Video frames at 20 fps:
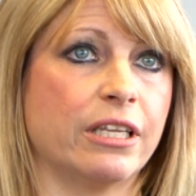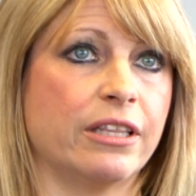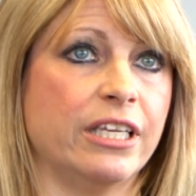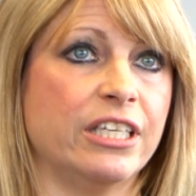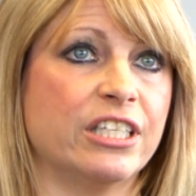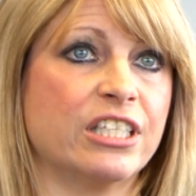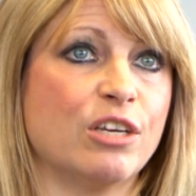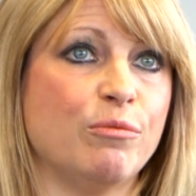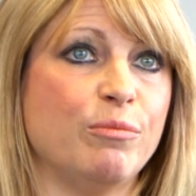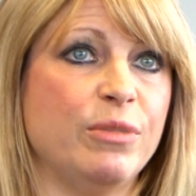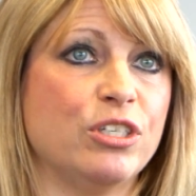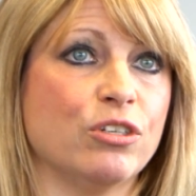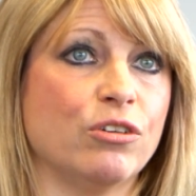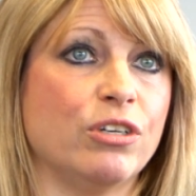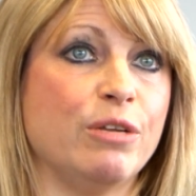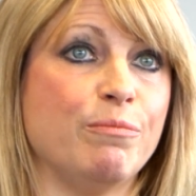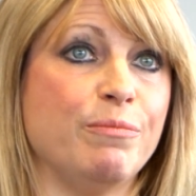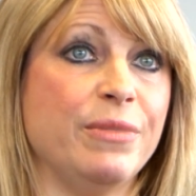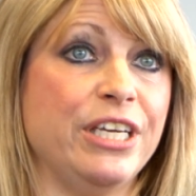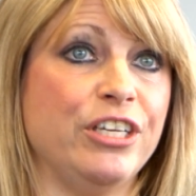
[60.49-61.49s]
This can be
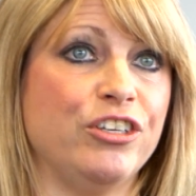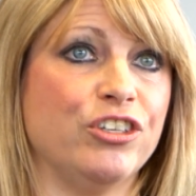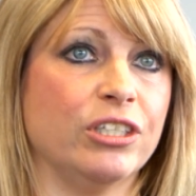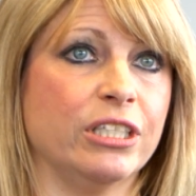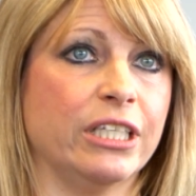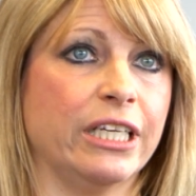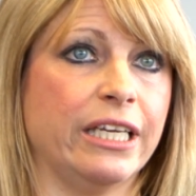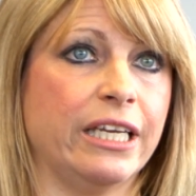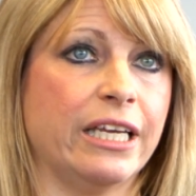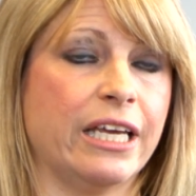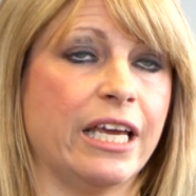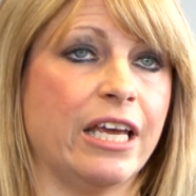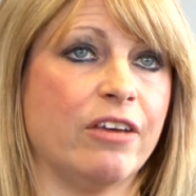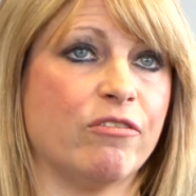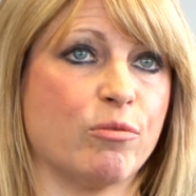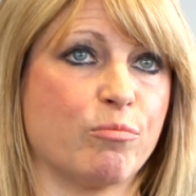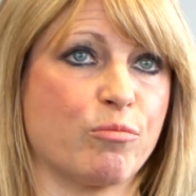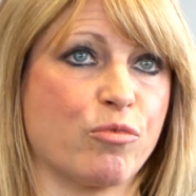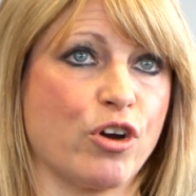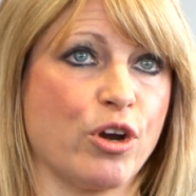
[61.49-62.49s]
done immediately
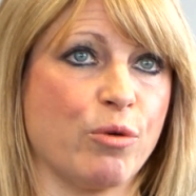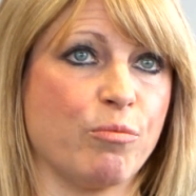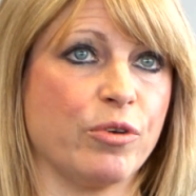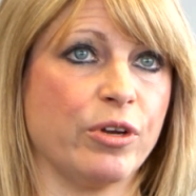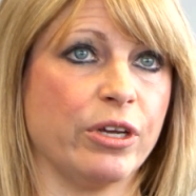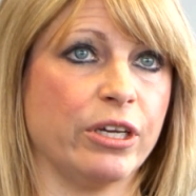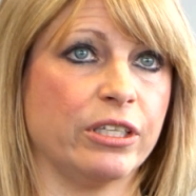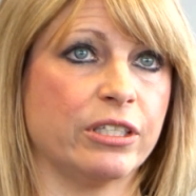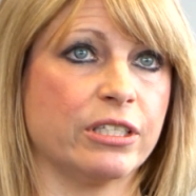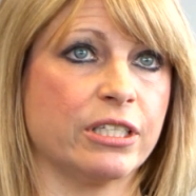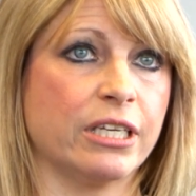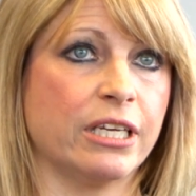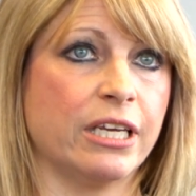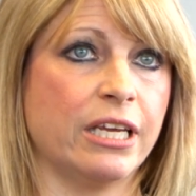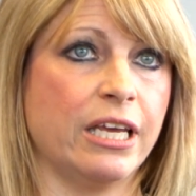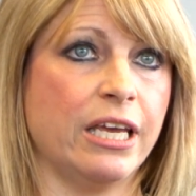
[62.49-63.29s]
if appropriate.